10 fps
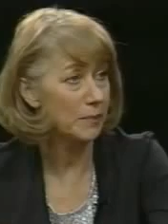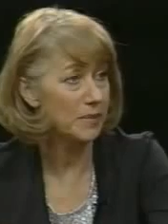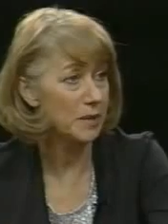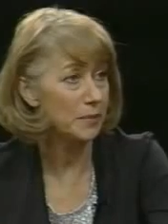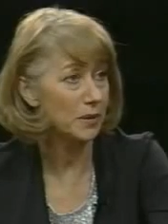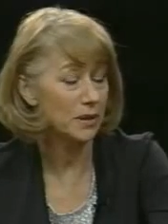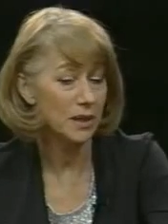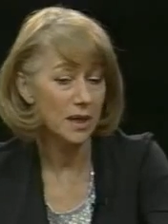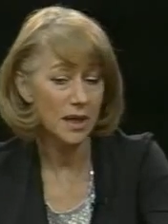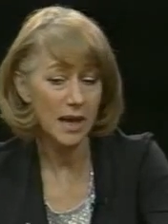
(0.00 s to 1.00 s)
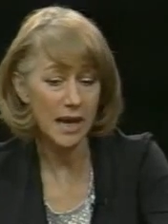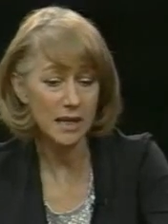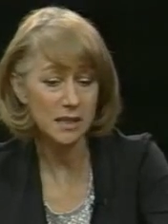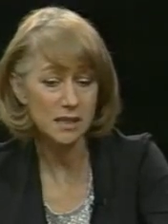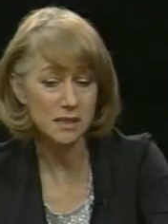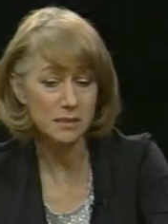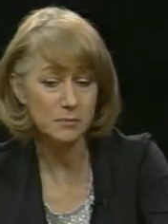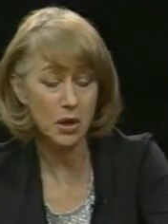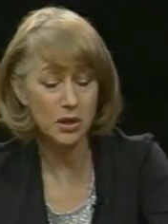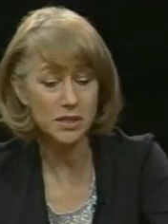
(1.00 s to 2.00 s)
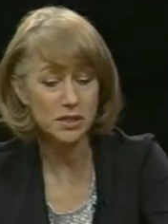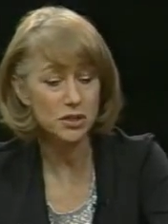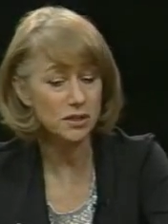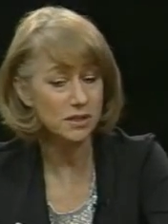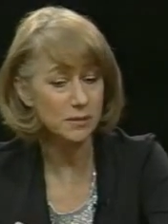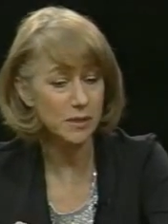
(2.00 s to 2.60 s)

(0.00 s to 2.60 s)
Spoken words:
about people, and politicians,